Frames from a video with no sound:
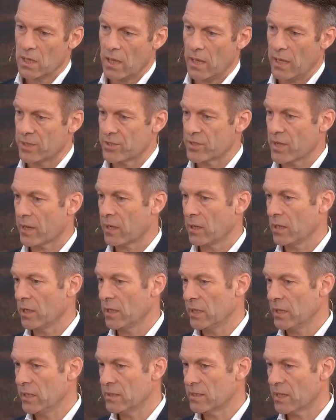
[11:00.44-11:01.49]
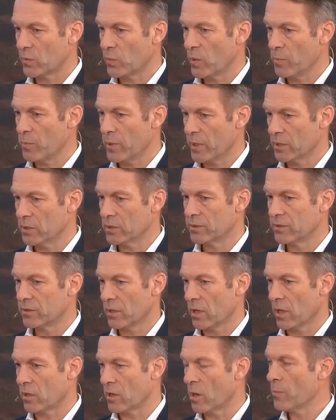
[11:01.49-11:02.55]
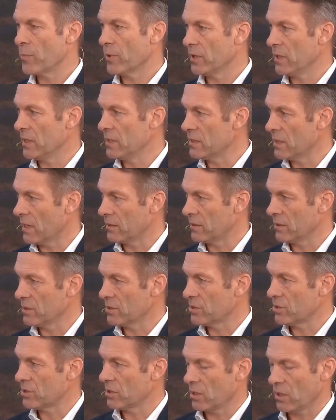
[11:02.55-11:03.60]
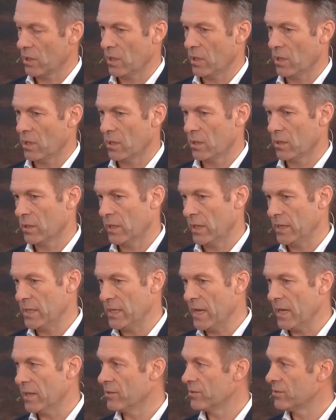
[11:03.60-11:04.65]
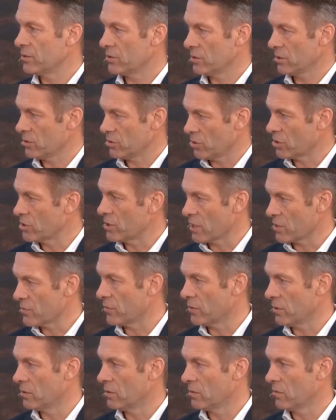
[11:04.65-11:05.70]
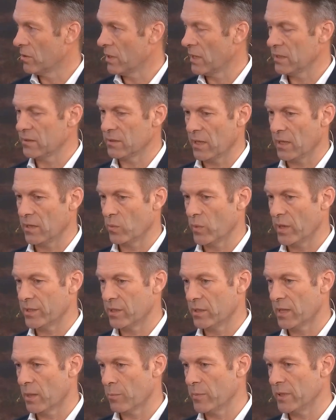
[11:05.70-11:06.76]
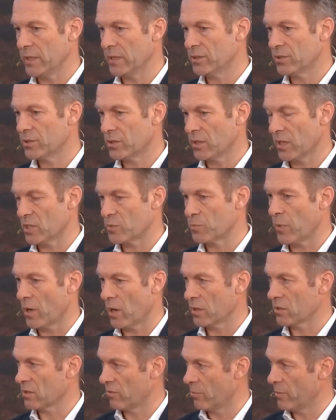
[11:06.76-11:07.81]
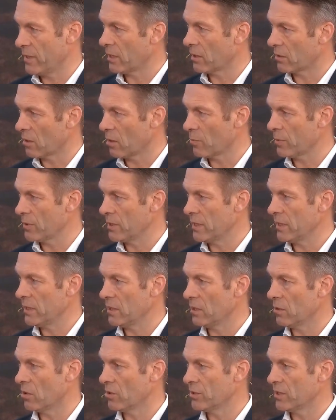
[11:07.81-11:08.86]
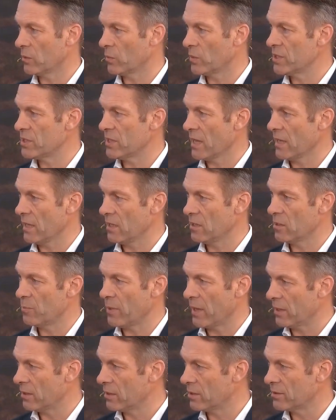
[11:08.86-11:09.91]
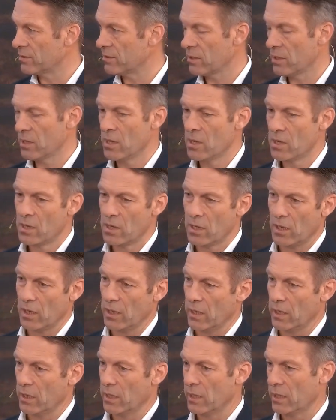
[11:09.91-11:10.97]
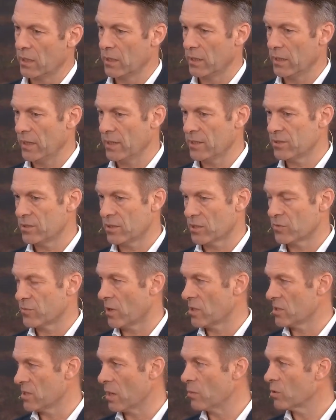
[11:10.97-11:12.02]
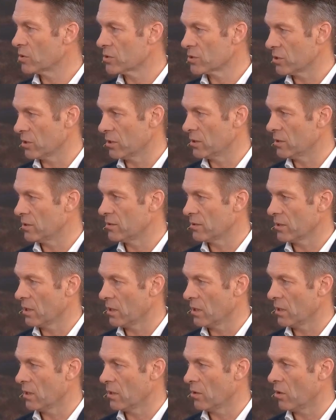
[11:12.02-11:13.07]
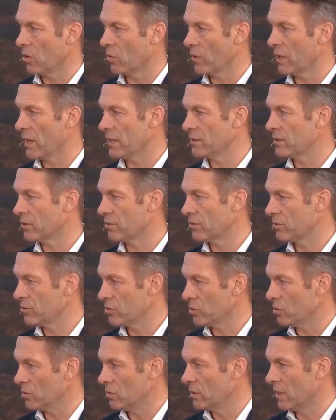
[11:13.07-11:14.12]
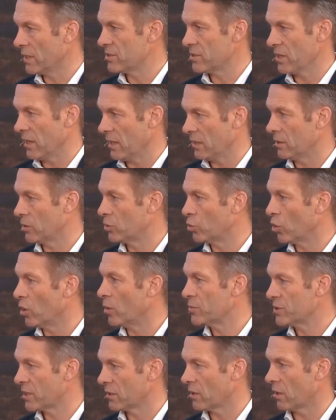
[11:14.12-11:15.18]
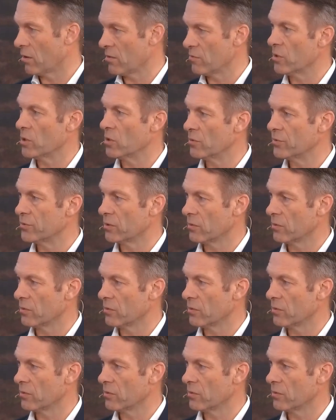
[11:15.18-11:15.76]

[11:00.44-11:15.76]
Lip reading: And secondly, that we build a company that is, in the end, successful, right? And whether that means it's part of a bigger company or that we stay independent is, as far as I'm concerned, all related to, let's say, the terms that are involved,